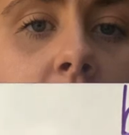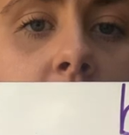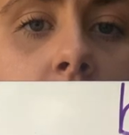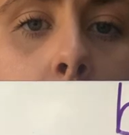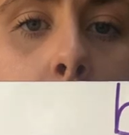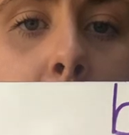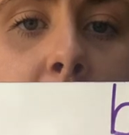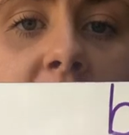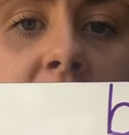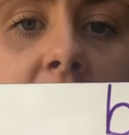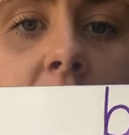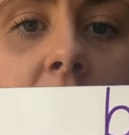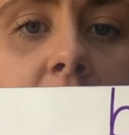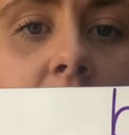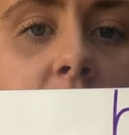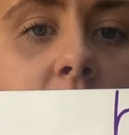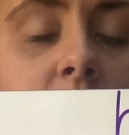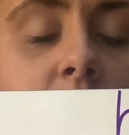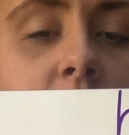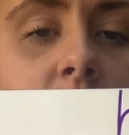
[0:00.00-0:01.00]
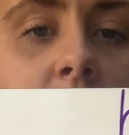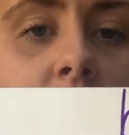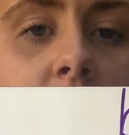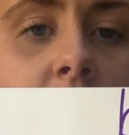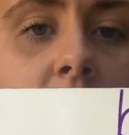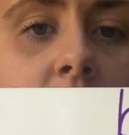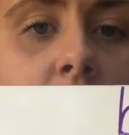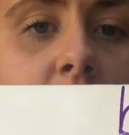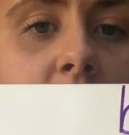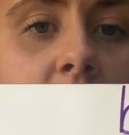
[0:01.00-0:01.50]
bl.
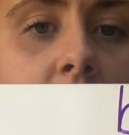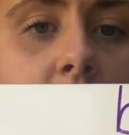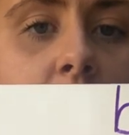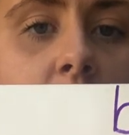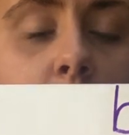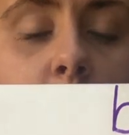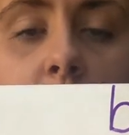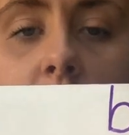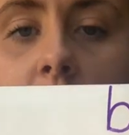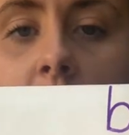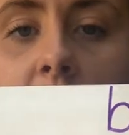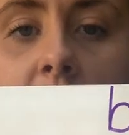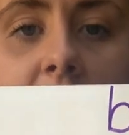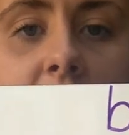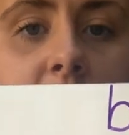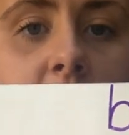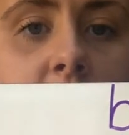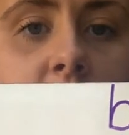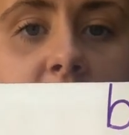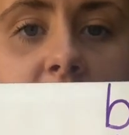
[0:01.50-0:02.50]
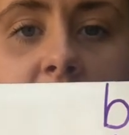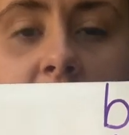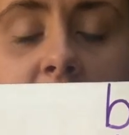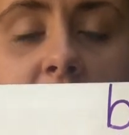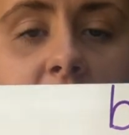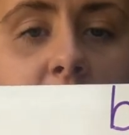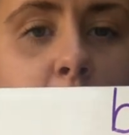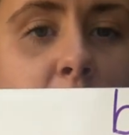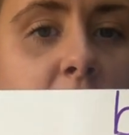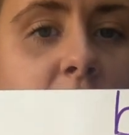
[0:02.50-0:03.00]
Can you see I've not put the line
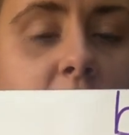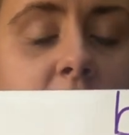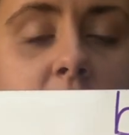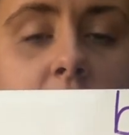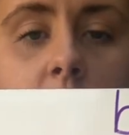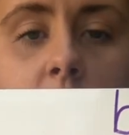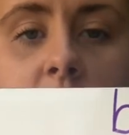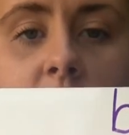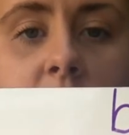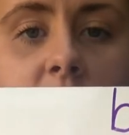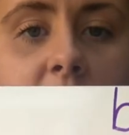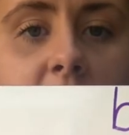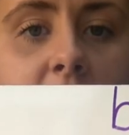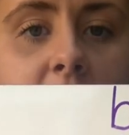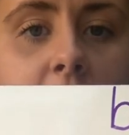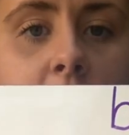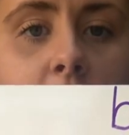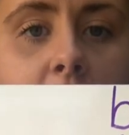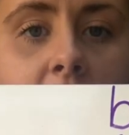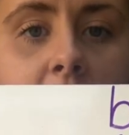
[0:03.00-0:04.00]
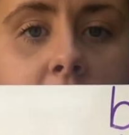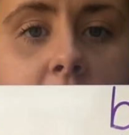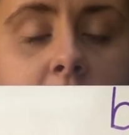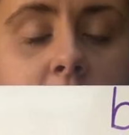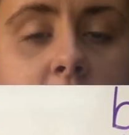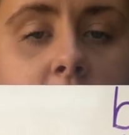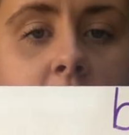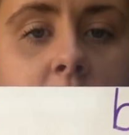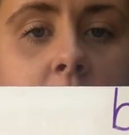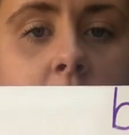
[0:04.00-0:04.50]
underneath because it's not a digraph,
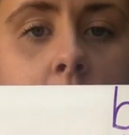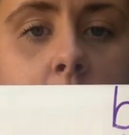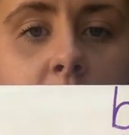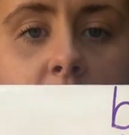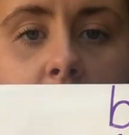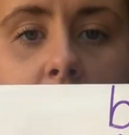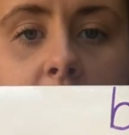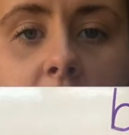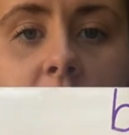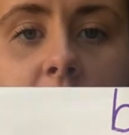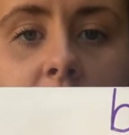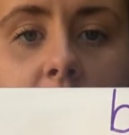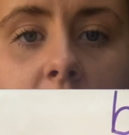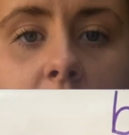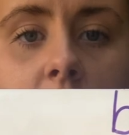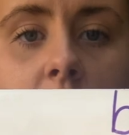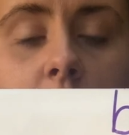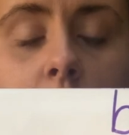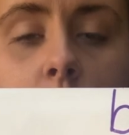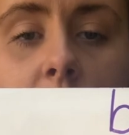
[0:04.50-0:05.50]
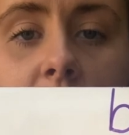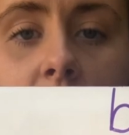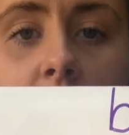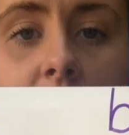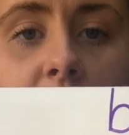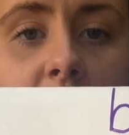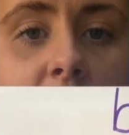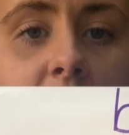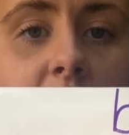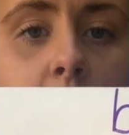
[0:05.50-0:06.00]
but you can still, when you
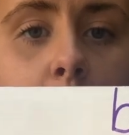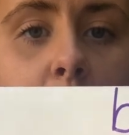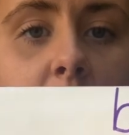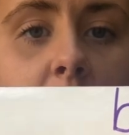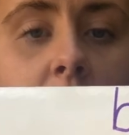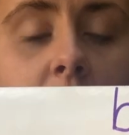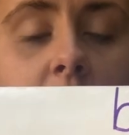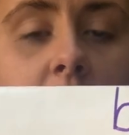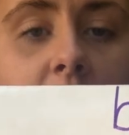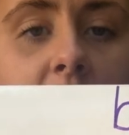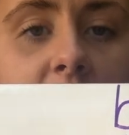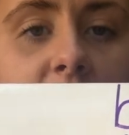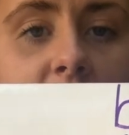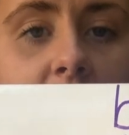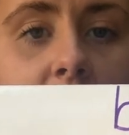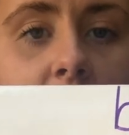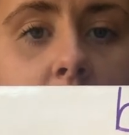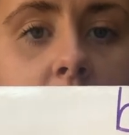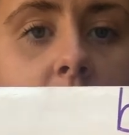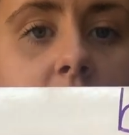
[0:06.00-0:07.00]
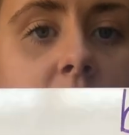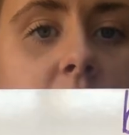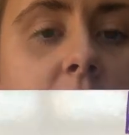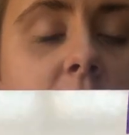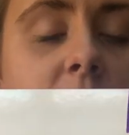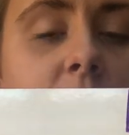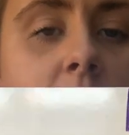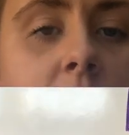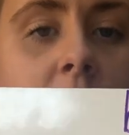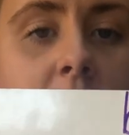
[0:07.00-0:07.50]
see the b and then the
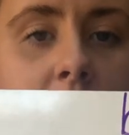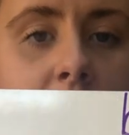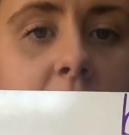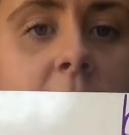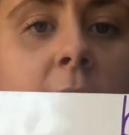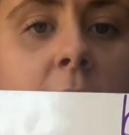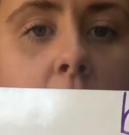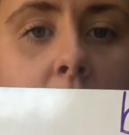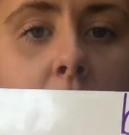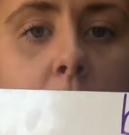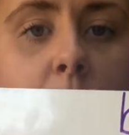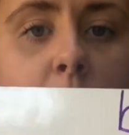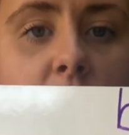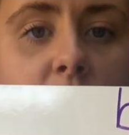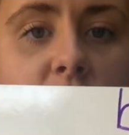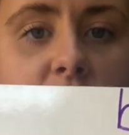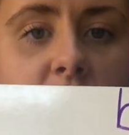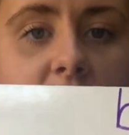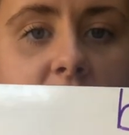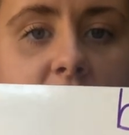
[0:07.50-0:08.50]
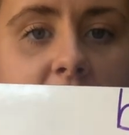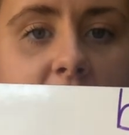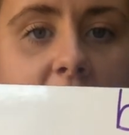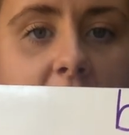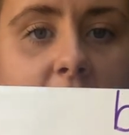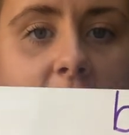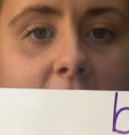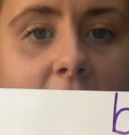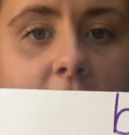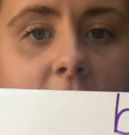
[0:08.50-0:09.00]
oo, you can bunch it
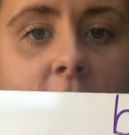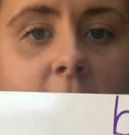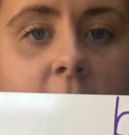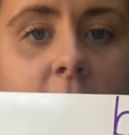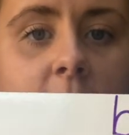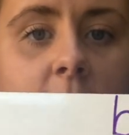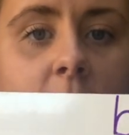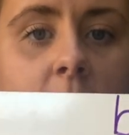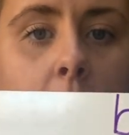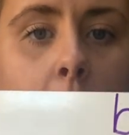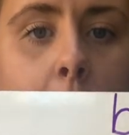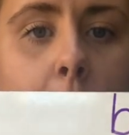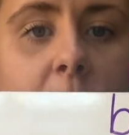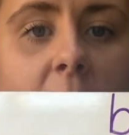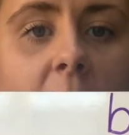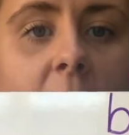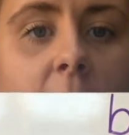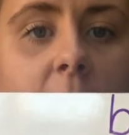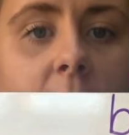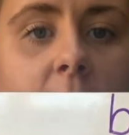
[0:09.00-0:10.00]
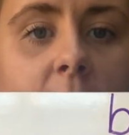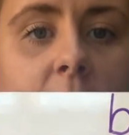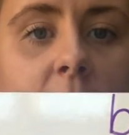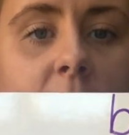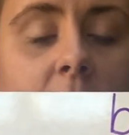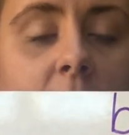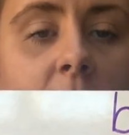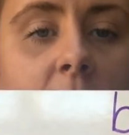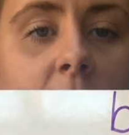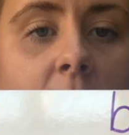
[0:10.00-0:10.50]
together. Bl,
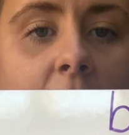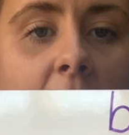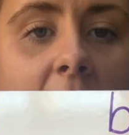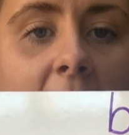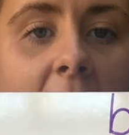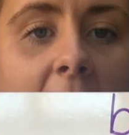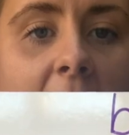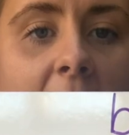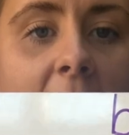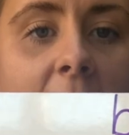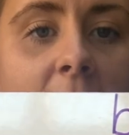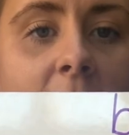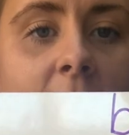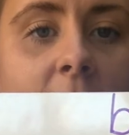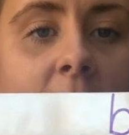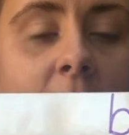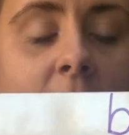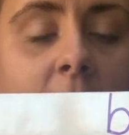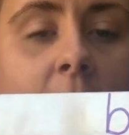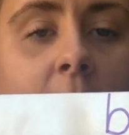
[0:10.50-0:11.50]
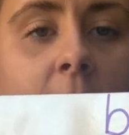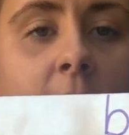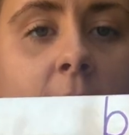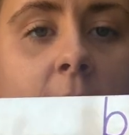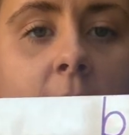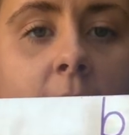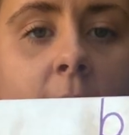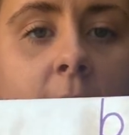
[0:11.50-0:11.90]
a, k,